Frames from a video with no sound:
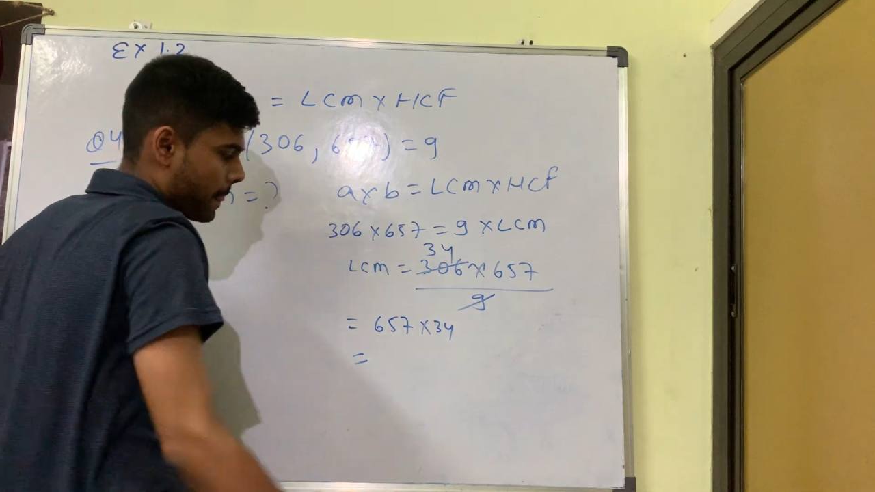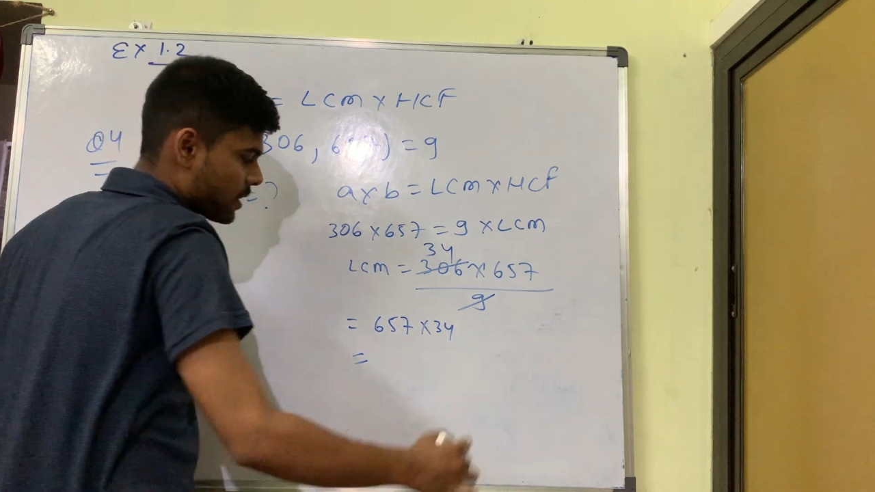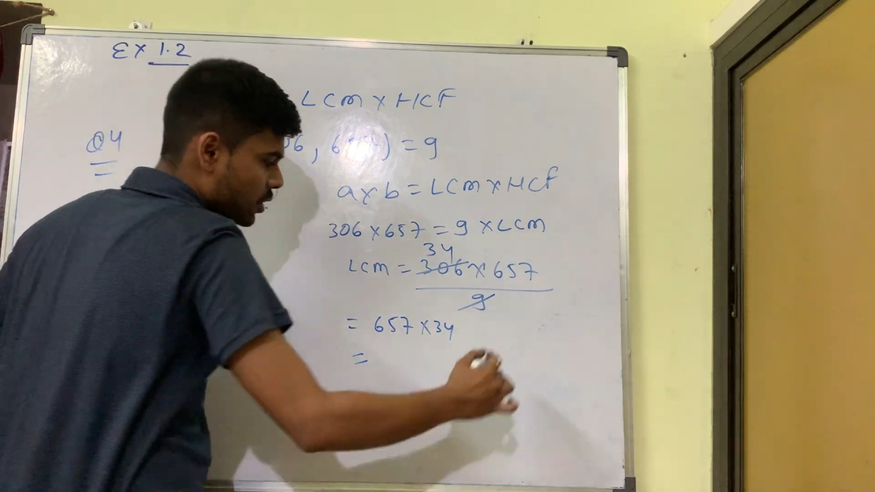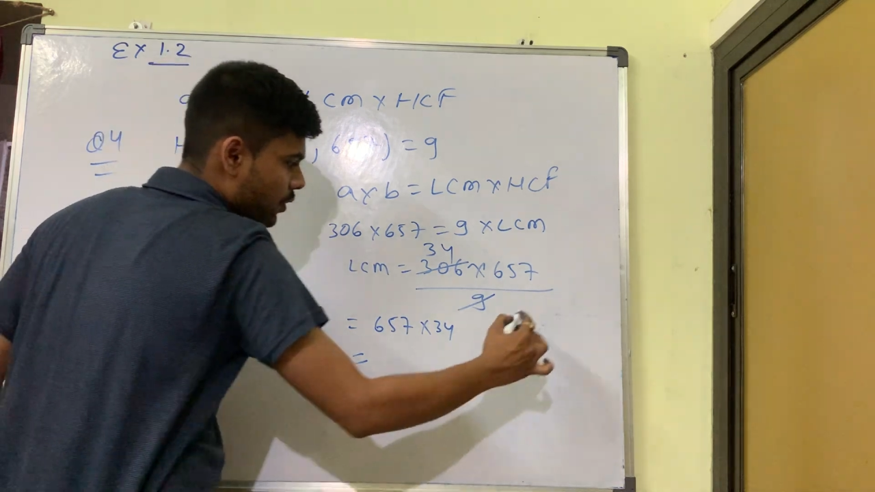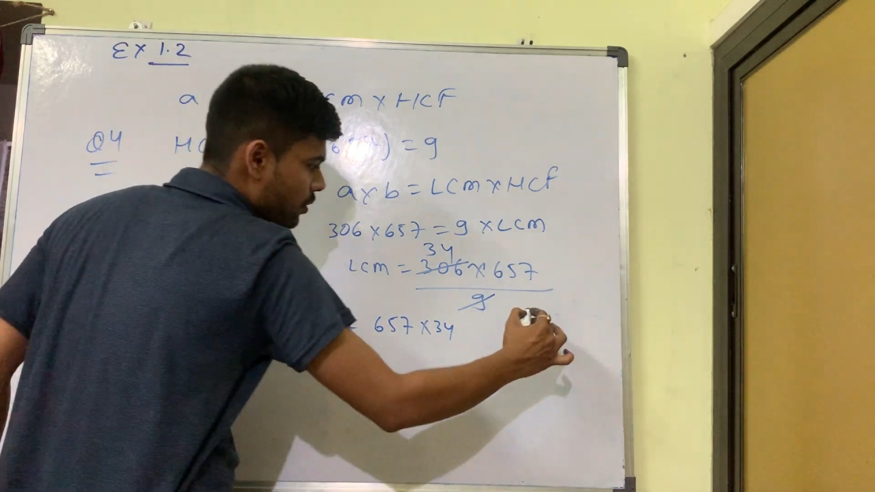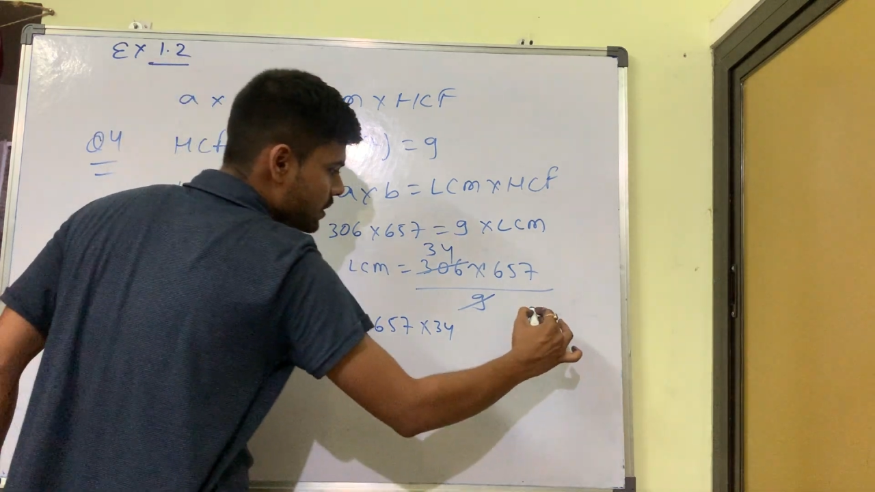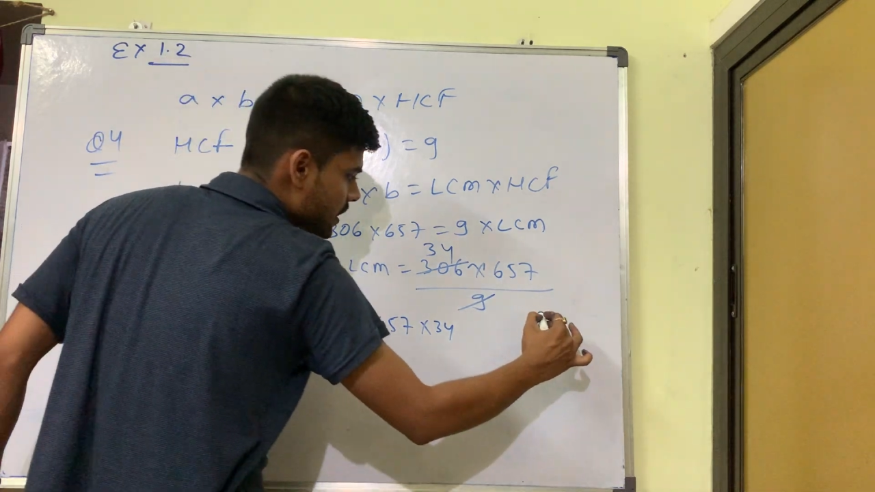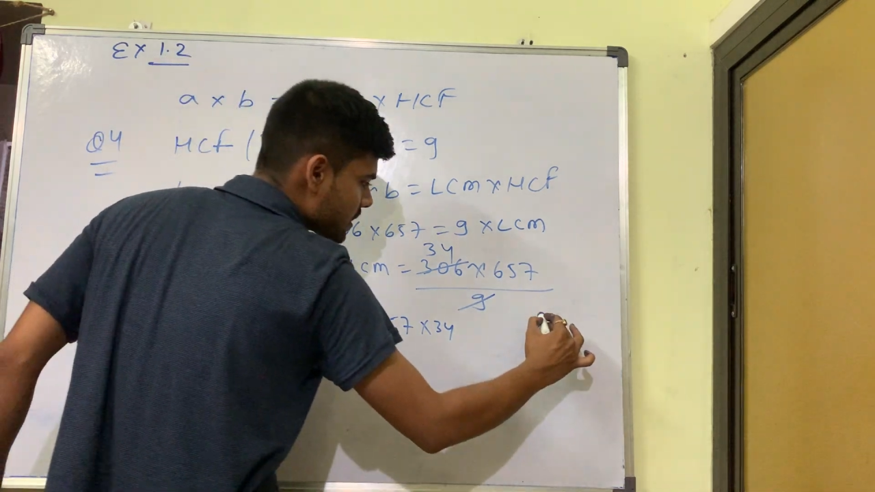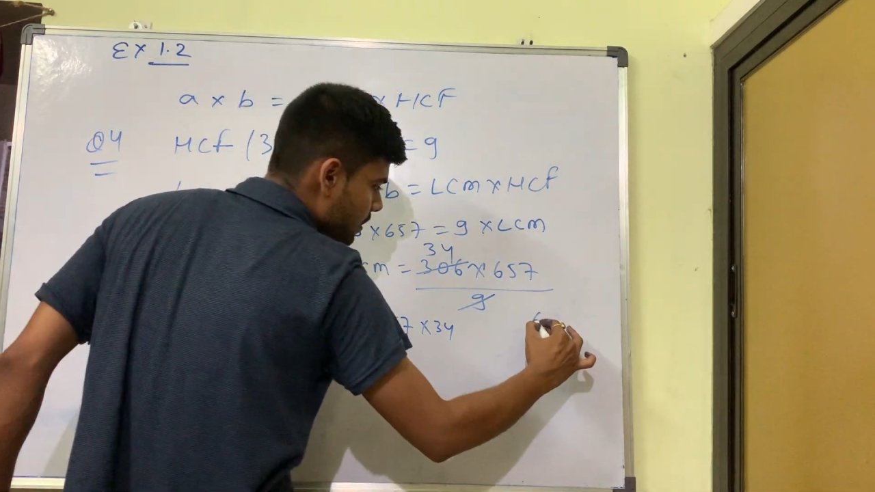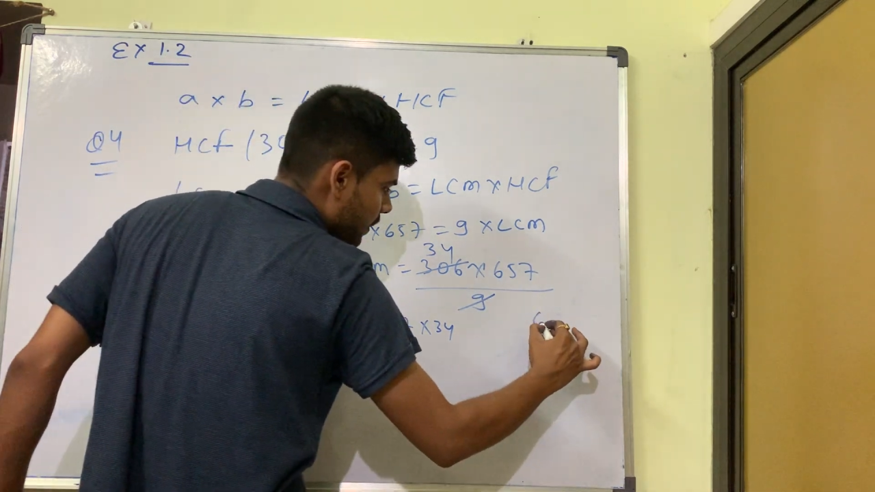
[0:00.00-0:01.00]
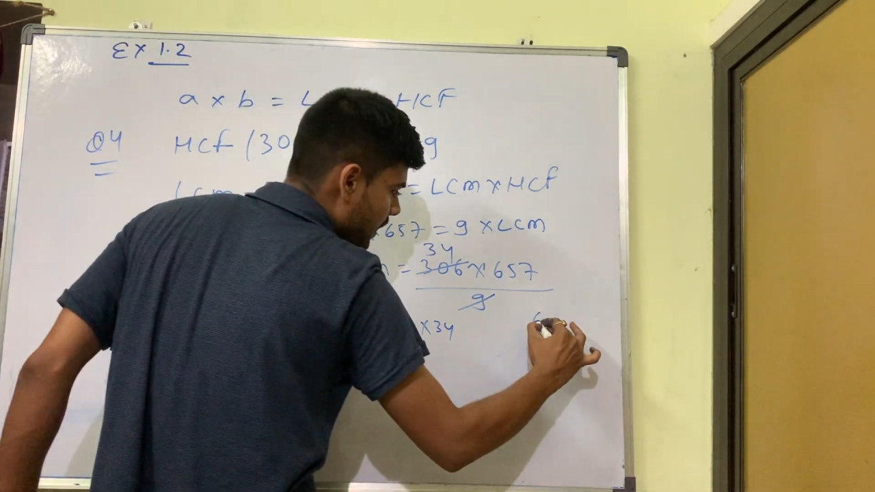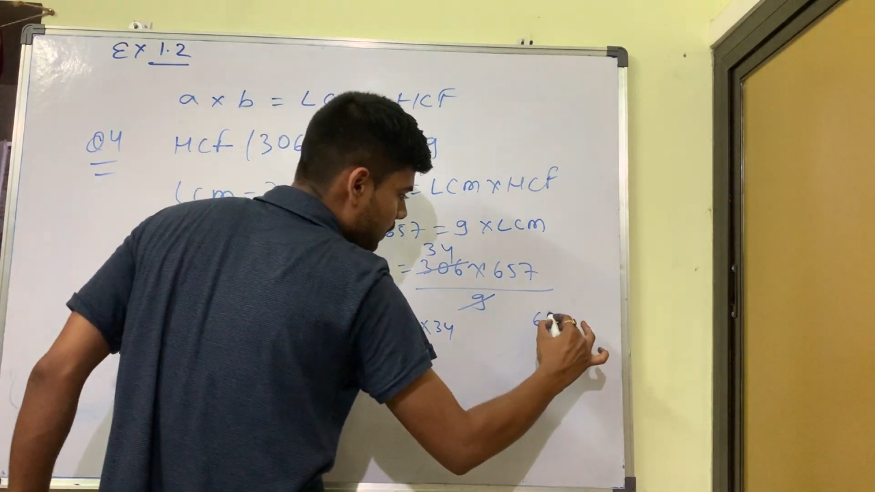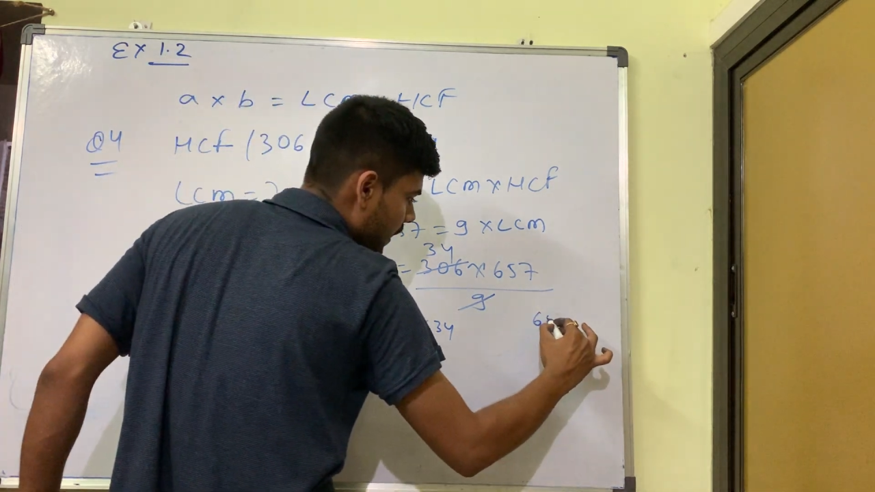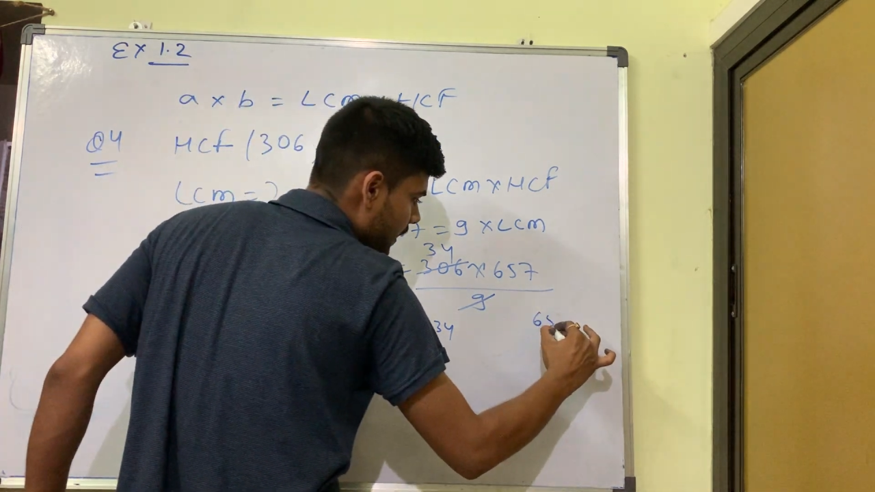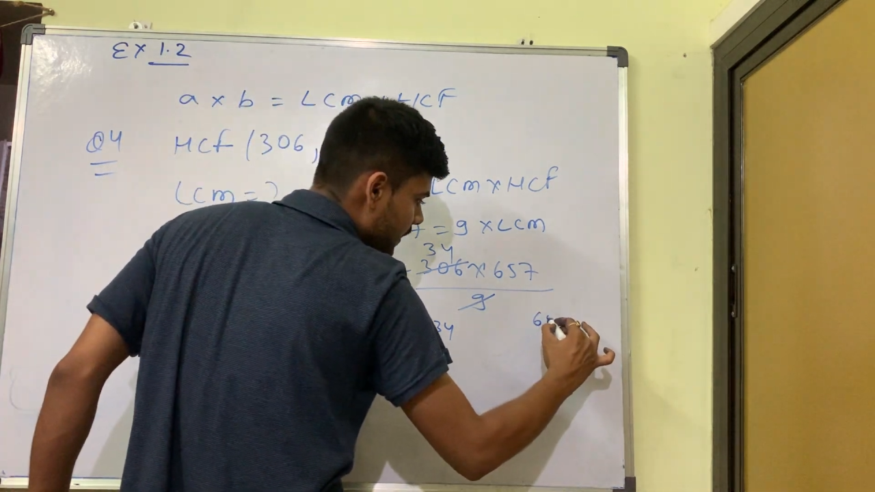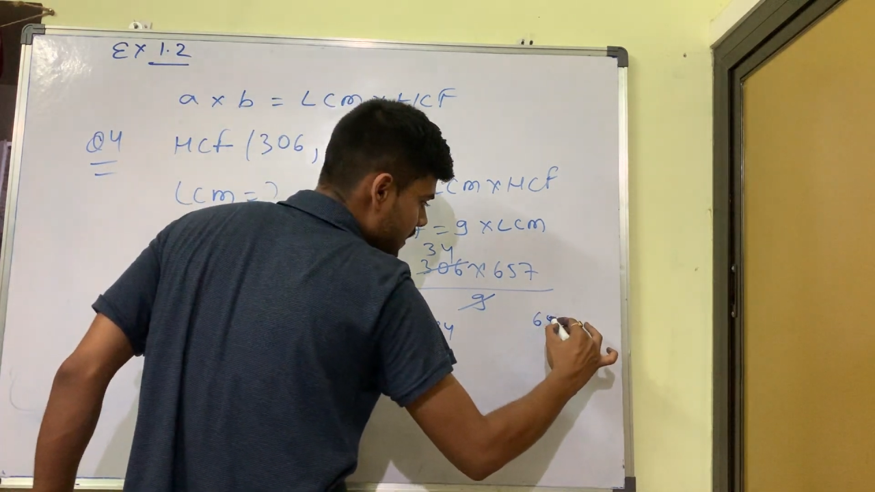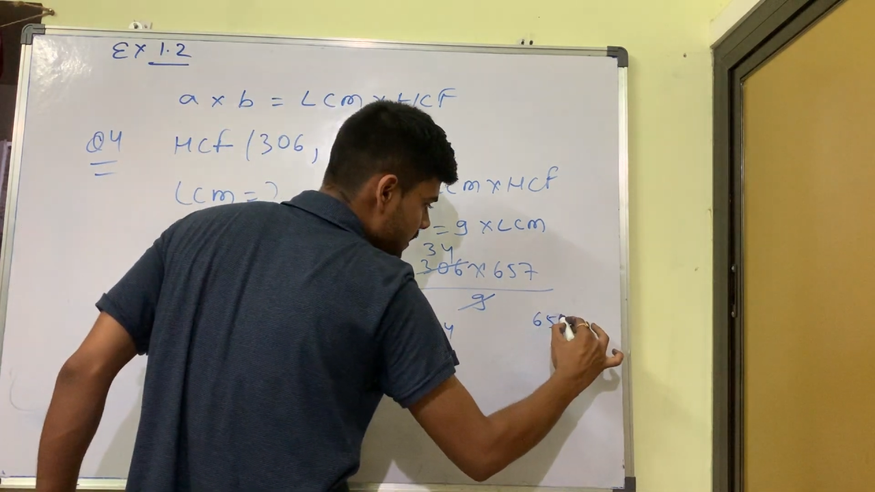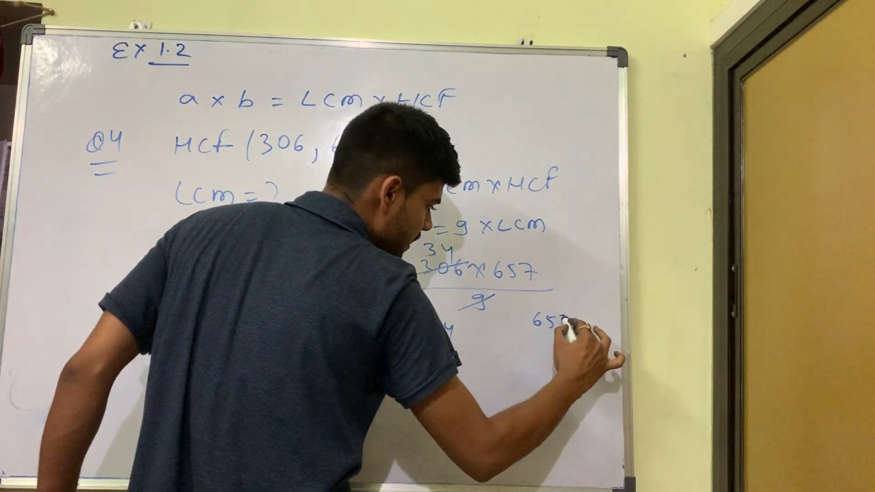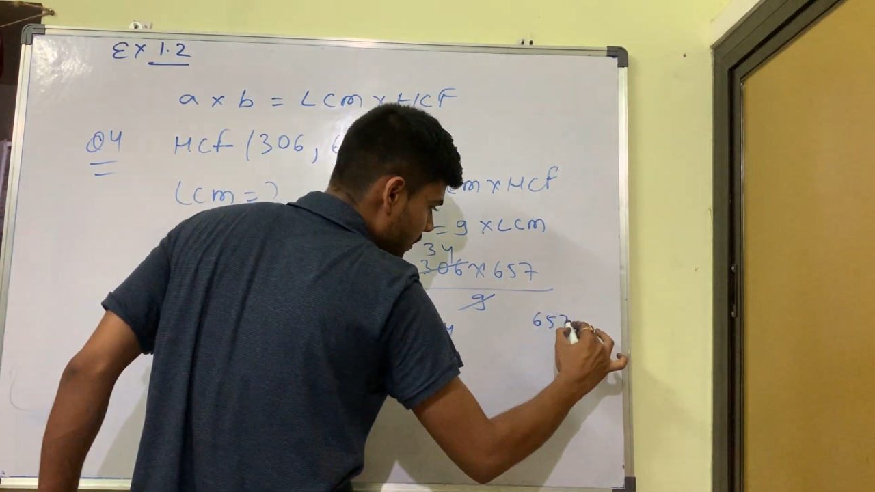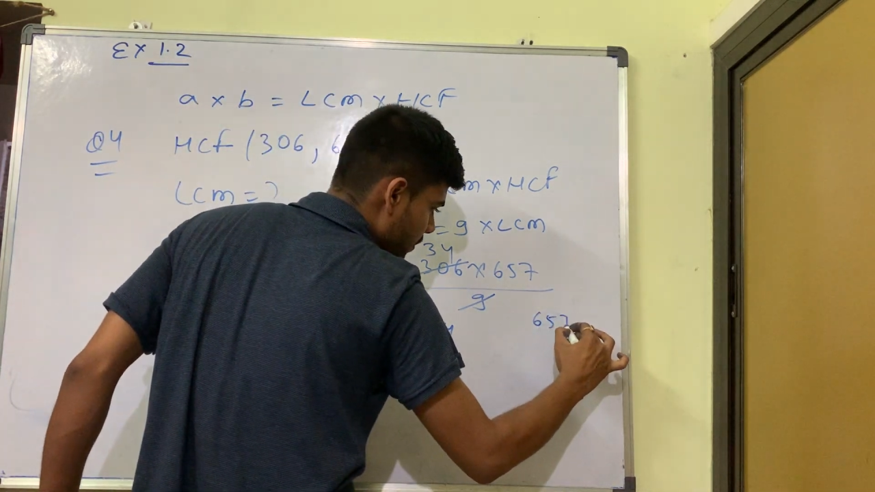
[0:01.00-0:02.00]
So if you will say sir multiply it, then see I will